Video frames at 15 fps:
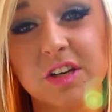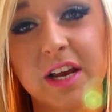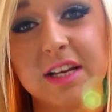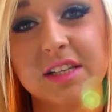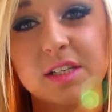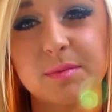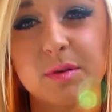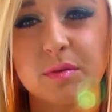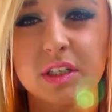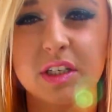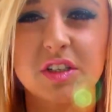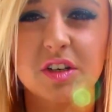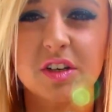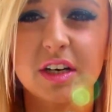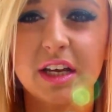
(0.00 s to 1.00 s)
Your hands can be
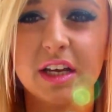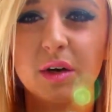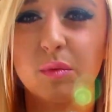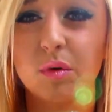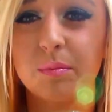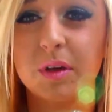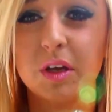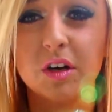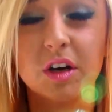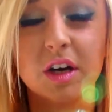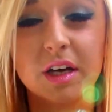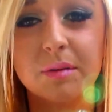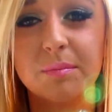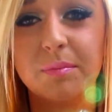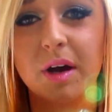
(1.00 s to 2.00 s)
really dirty and it won't be
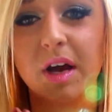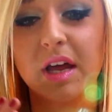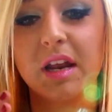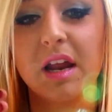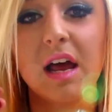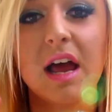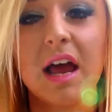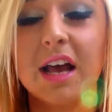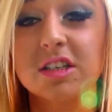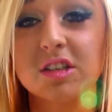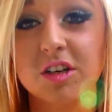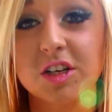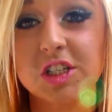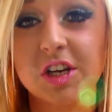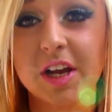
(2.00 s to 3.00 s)
good, but as
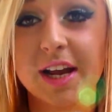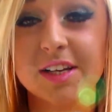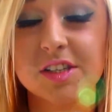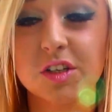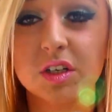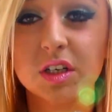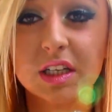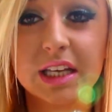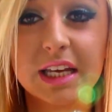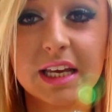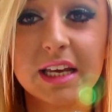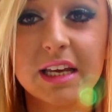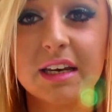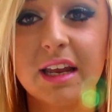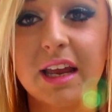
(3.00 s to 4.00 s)
long as your hands are
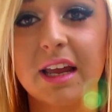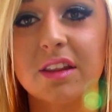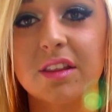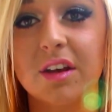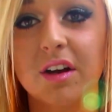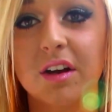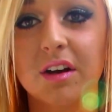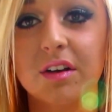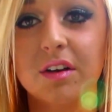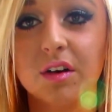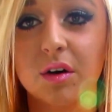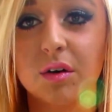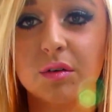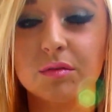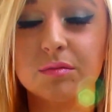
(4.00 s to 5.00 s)
clean and they're, you
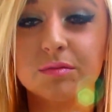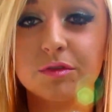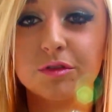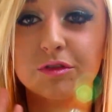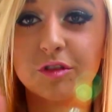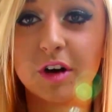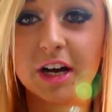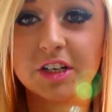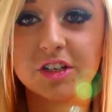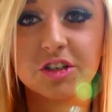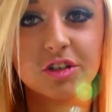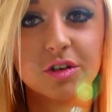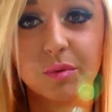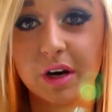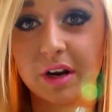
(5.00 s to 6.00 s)
know,
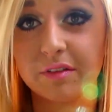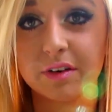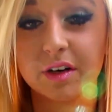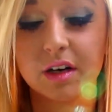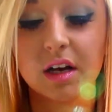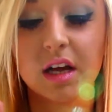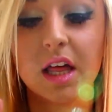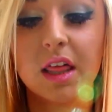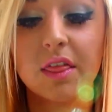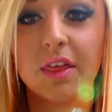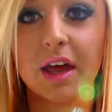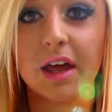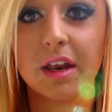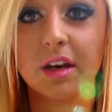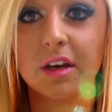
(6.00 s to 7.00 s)
fresh or whatever,
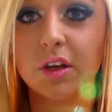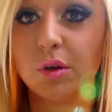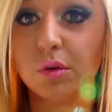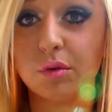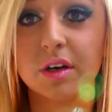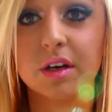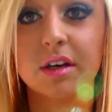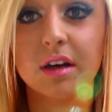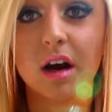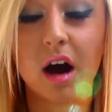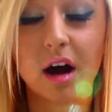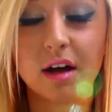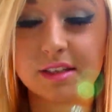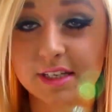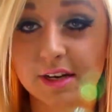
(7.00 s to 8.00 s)
then you could
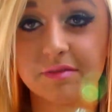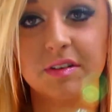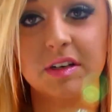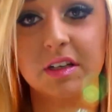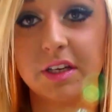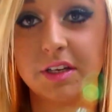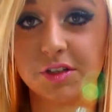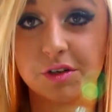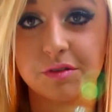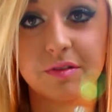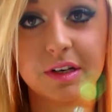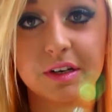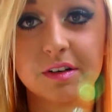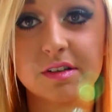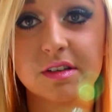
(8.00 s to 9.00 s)
definitely use your
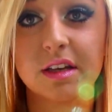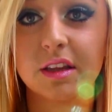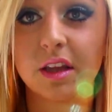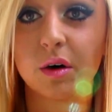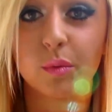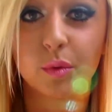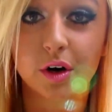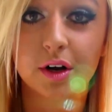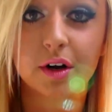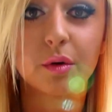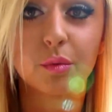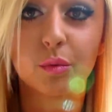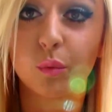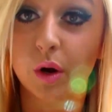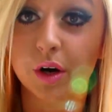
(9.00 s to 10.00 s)
fingers and they'll work
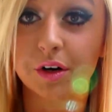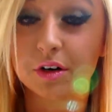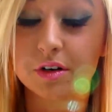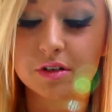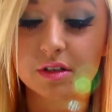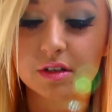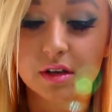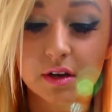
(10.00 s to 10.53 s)
wonders.